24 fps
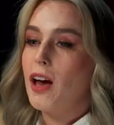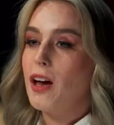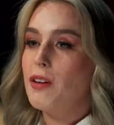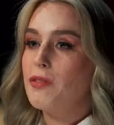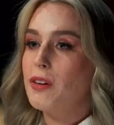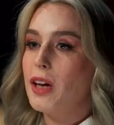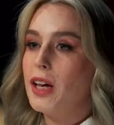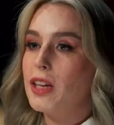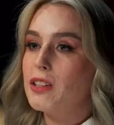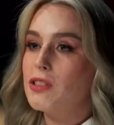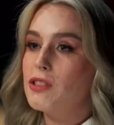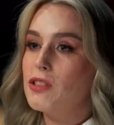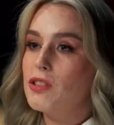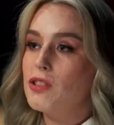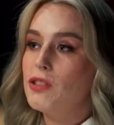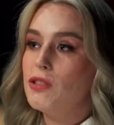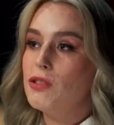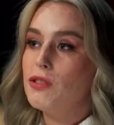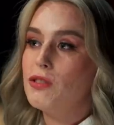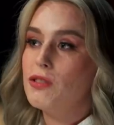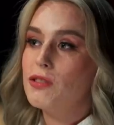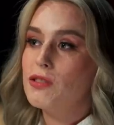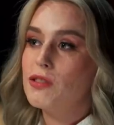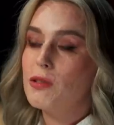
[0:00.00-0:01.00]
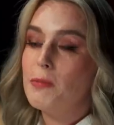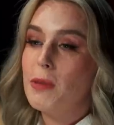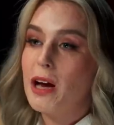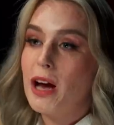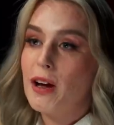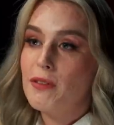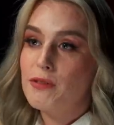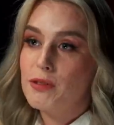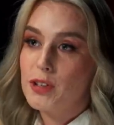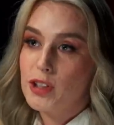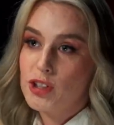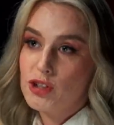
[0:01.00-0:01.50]
I've had to use a
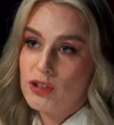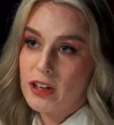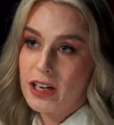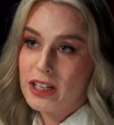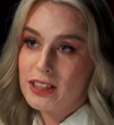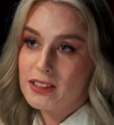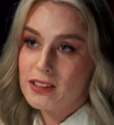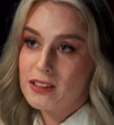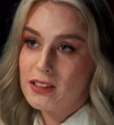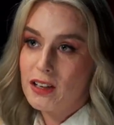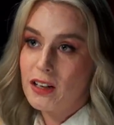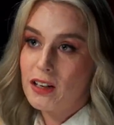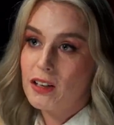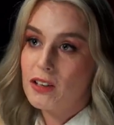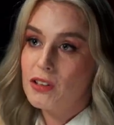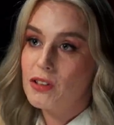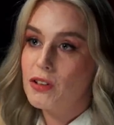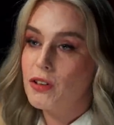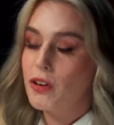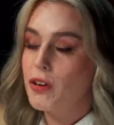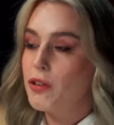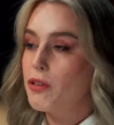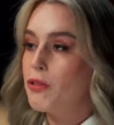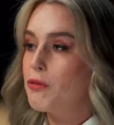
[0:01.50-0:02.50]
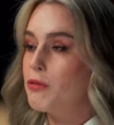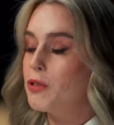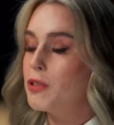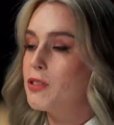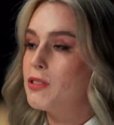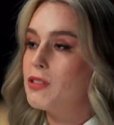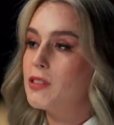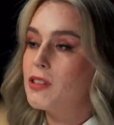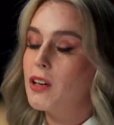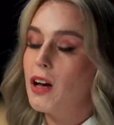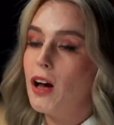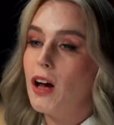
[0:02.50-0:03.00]
mouth retractor, go through
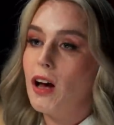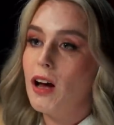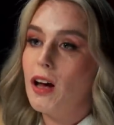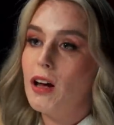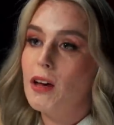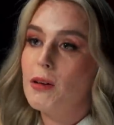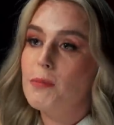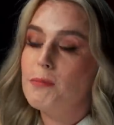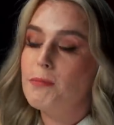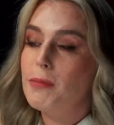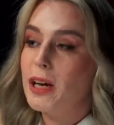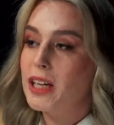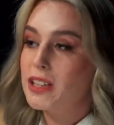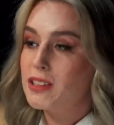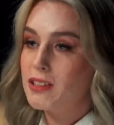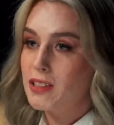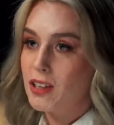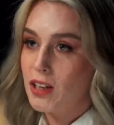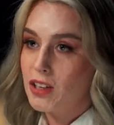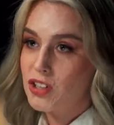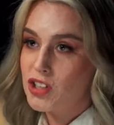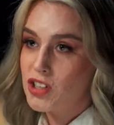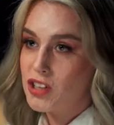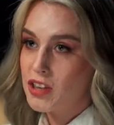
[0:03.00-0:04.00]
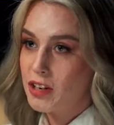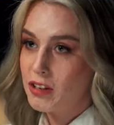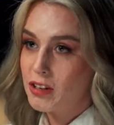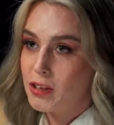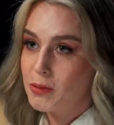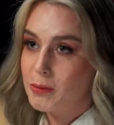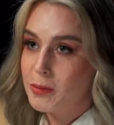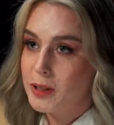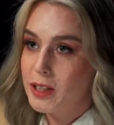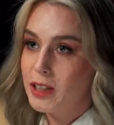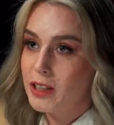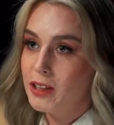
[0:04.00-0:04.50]
scar, massage
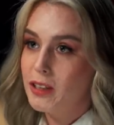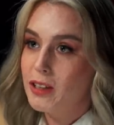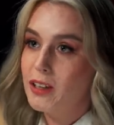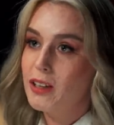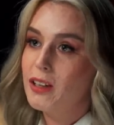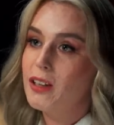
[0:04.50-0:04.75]
therapy.